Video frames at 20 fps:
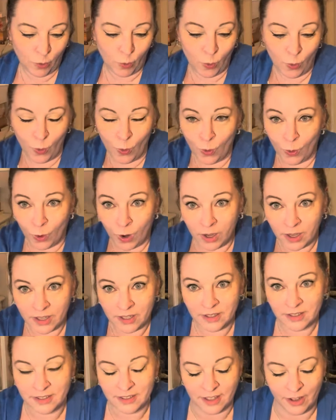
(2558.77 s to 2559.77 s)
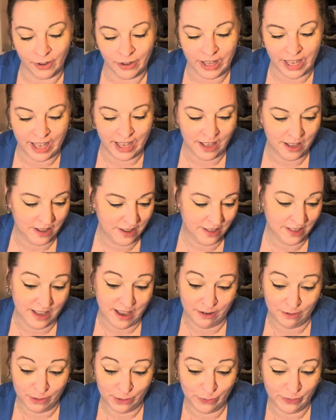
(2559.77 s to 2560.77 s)
Woo, okay,
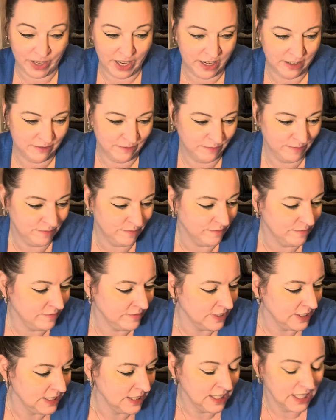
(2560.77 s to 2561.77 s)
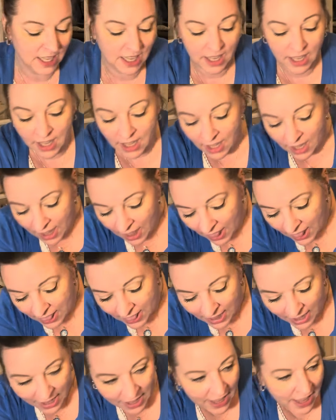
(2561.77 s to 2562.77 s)
that was fun.
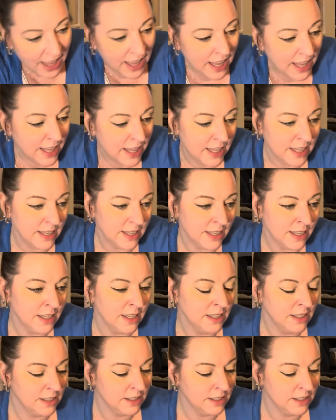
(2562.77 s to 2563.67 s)
Then,